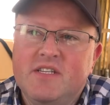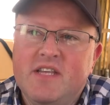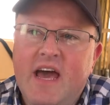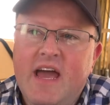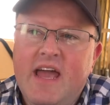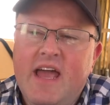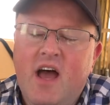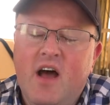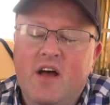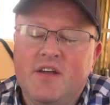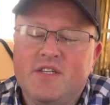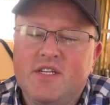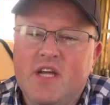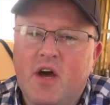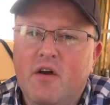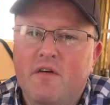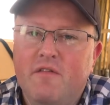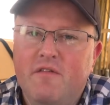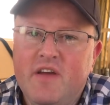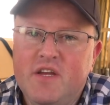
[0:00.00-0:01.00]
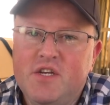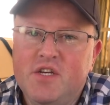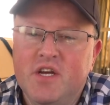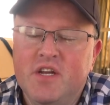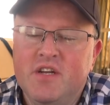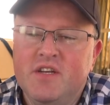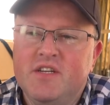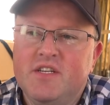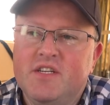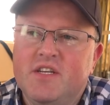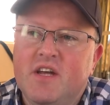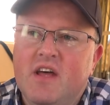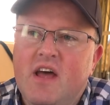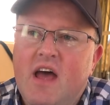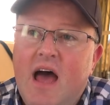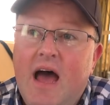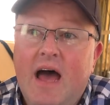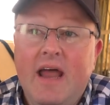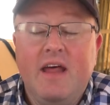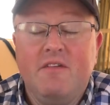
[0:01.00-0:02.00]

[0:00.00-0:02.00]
they are so efficient, and